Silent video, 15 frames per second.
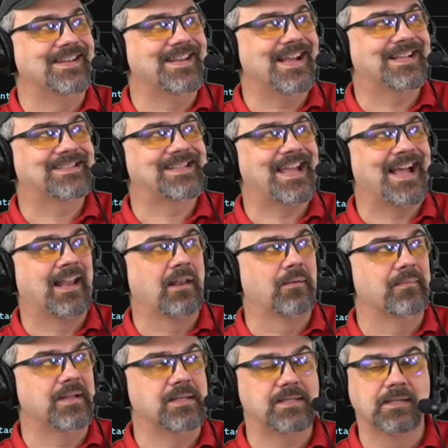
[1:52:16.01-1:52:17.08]
next
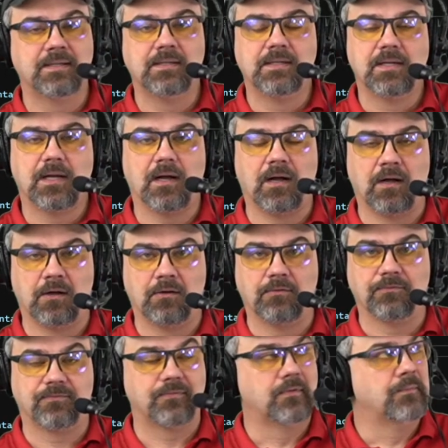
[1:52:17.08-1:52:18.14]
element
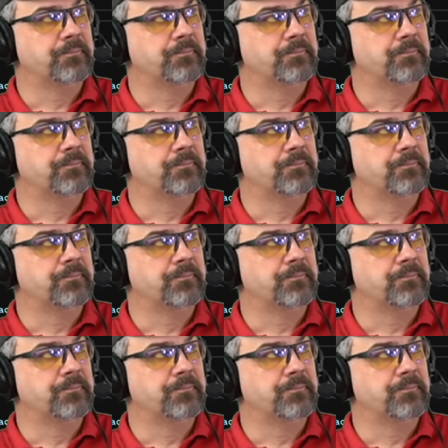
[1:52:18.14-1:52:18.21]
of